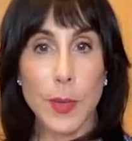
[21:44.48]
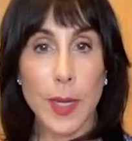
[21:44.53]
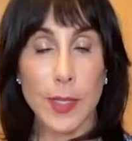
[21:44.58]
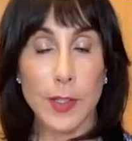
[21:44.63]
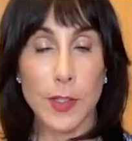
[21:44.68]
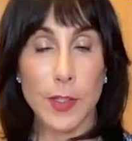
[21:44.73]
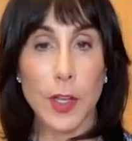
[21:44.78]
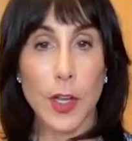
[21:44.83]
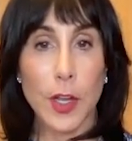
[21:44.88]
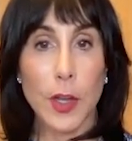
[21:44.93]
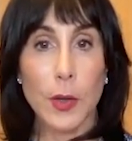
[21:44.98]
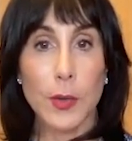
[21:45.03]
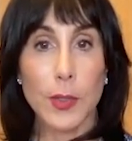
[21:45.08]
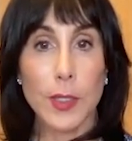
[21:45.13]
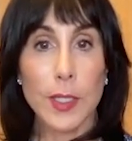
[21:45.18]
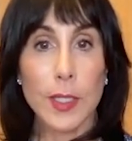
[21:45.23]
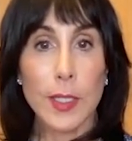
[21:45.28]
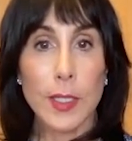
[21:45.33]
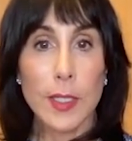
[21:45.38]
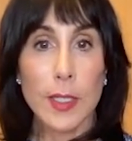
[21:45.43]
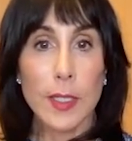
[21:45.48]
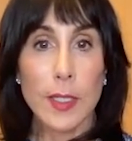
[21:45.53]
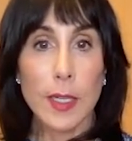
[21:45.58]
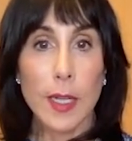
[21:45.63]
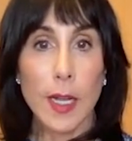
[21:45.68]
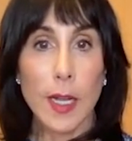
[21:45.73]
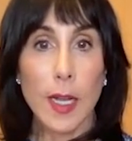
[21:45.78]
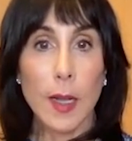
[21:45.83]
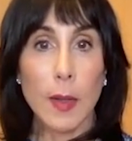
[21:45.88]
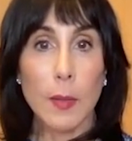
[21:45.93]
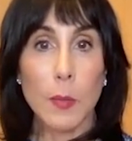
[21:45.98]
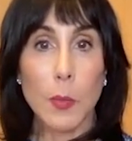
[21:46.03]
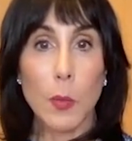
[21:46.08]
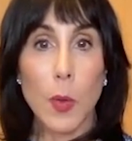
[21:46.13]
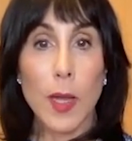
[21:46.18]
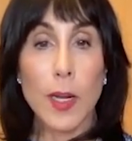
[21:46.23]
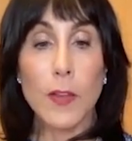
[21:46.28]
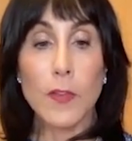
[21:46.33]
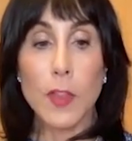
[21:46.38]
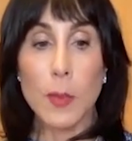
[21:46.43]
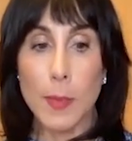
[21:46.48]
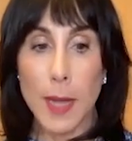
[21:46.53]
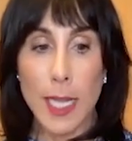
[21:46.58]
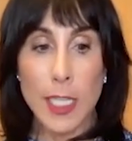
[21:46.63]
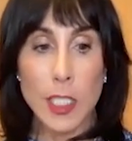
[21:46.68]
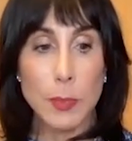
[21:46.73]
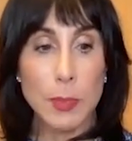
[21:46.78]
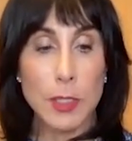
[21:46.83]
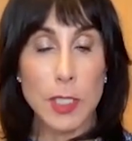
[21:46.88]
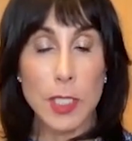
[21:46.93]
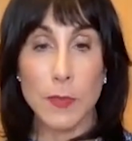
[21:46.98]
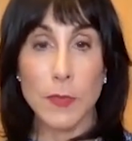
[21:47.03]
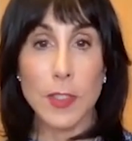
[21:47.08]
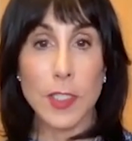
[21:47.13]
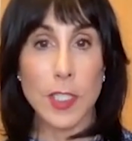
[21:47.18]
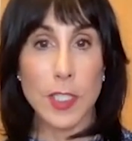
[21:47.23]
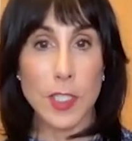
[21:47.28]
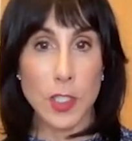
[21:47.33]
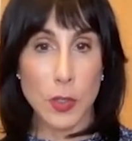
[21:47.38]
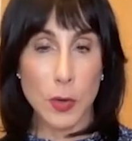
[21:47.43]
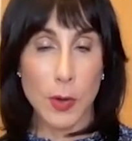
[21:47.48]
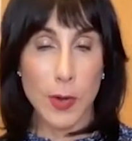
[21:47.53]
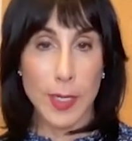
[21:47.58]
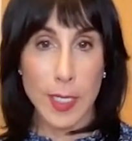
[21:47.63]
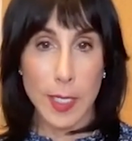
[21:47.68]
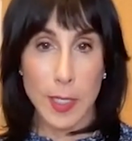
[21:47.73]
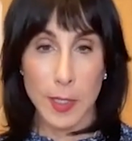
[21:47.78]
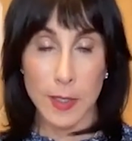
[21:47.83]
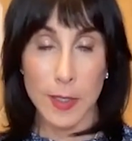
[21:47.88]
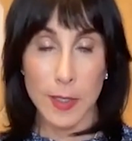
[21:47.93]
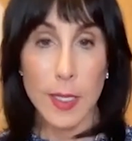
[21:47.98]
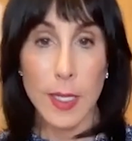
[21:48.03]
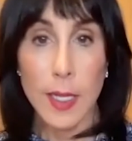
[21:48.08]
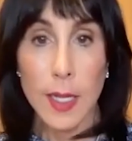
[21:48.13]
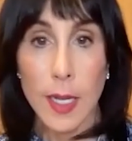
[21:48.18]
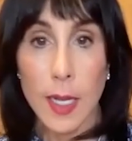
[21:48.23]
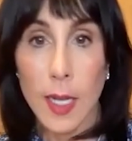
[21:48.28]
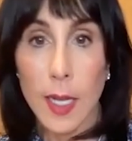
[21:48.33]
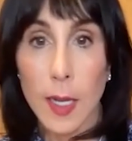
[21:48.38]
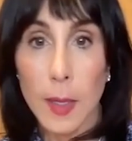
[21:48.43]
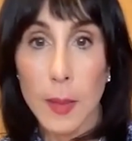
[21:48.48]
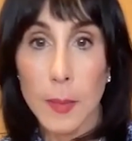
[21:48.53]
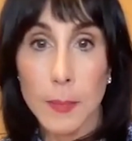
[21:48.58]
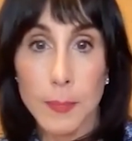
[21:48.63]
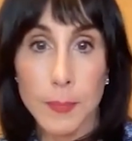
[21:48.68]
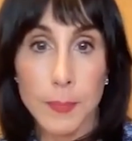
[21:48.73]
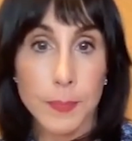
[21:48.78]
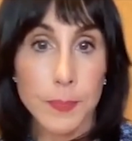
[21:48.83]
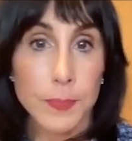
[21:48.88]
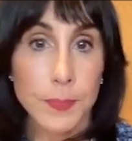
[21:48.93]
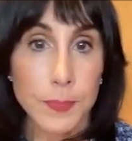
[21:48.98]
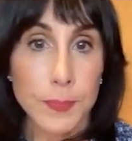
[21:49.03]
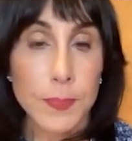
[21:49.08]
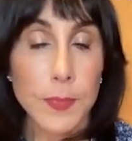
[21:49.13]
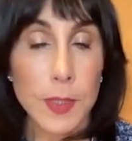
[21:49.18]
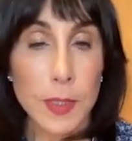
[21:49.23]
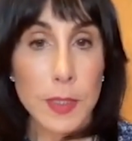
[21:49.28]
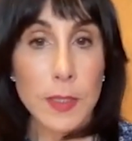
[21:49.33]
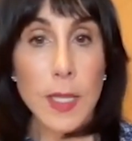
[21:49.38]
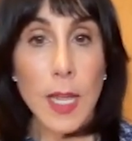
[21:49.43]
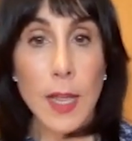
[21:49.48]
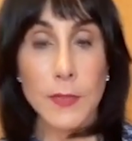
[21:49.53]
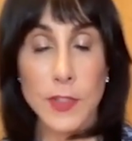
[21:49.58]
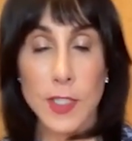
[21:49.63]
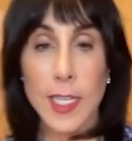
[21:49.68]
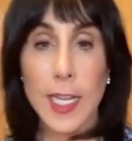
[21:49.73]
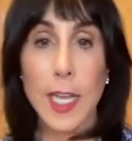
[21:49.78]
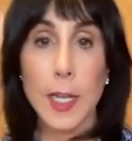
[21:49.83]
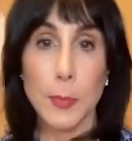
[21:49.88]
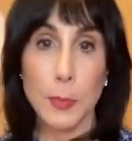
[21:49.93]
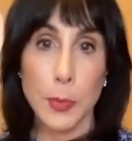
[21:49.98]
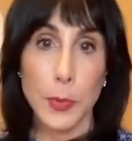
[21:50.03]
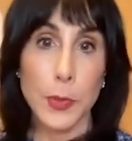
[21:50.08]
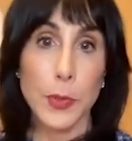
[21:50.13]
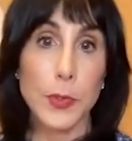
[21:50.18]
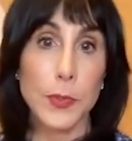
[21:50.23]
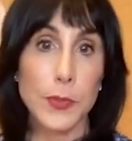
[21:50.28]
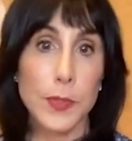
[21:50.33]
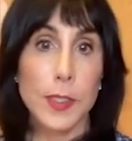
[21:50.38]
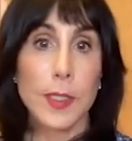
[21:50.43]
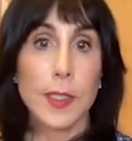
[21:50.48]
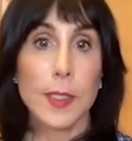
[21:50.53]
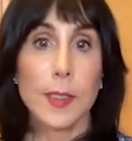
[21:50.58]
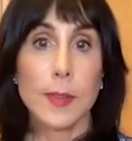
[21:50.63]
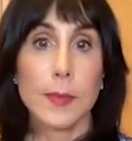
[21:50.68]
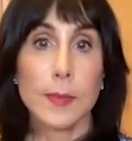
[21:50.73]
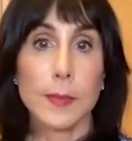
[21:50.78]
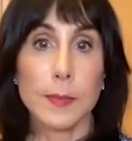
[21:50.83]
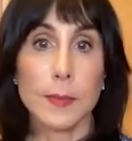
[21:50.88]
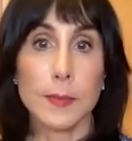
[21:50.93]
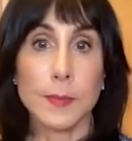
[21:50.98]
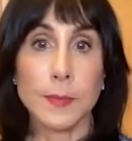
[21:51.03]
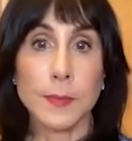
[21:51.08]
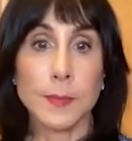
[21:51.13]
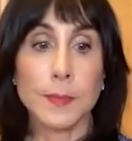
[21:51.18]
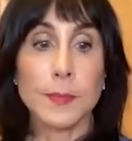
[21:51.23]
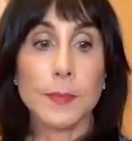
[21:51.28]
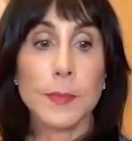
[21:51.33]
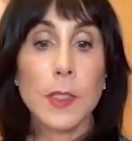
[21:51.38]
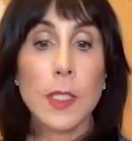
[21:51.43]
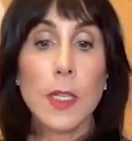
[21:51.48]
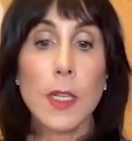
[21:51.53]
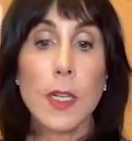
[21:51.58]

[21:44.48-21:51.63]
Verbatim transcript: way to go. Um, one of the bispecifics is already um, FDA approved.